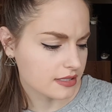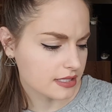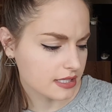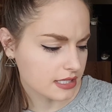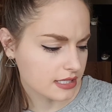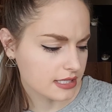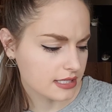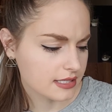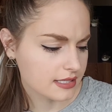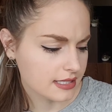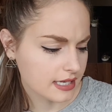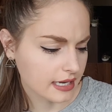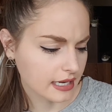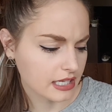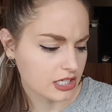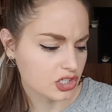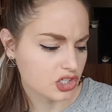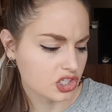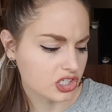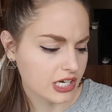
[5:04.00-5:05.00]

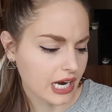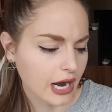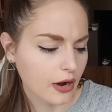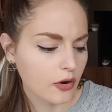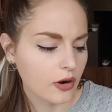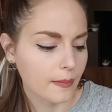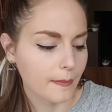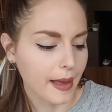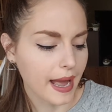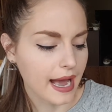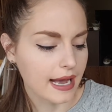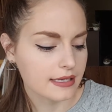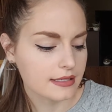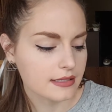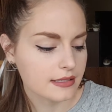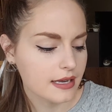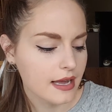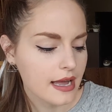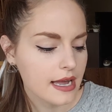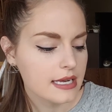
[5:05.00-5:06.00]
60-second shower
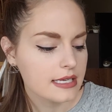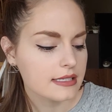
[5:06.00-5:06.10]
mask.